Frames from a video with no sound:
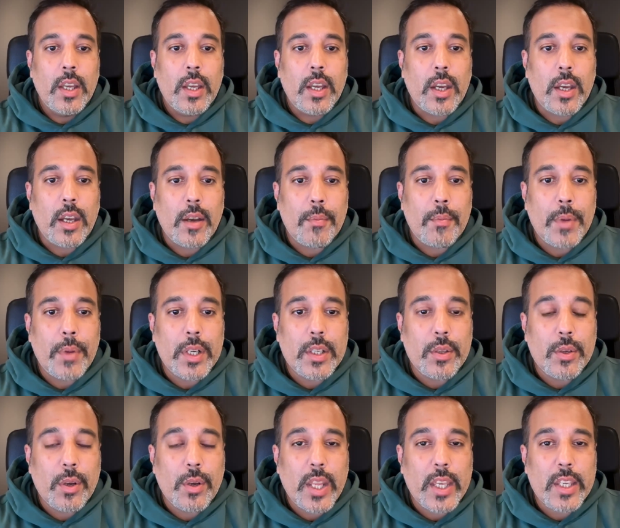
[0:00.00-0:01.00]
But
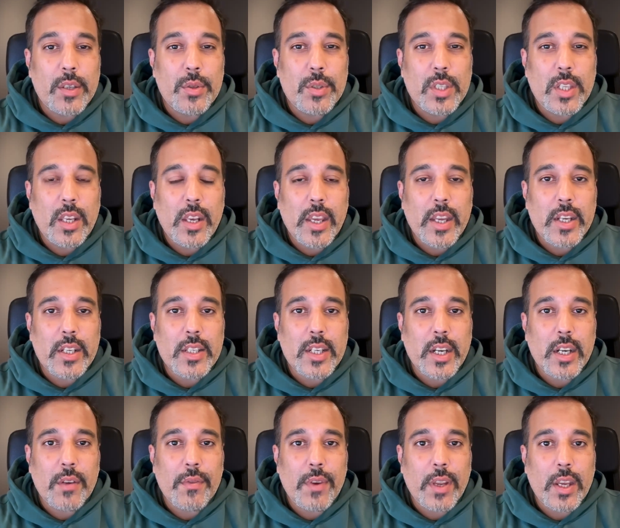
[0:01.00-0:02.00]
like you see, like it's
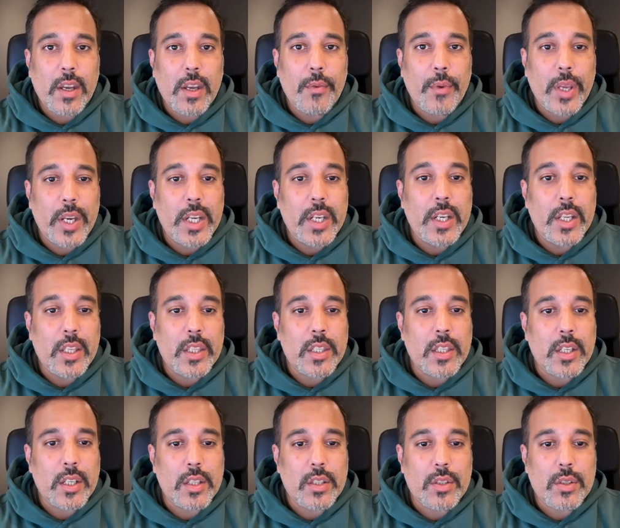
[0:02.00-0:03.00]
kind of like a very
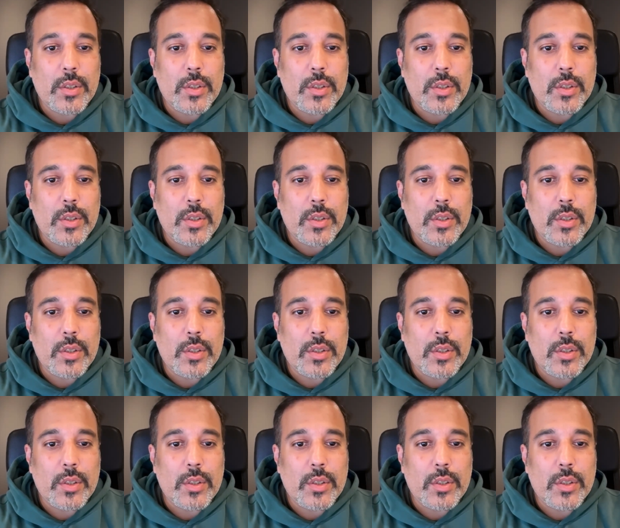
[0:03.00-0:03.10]
dangerous.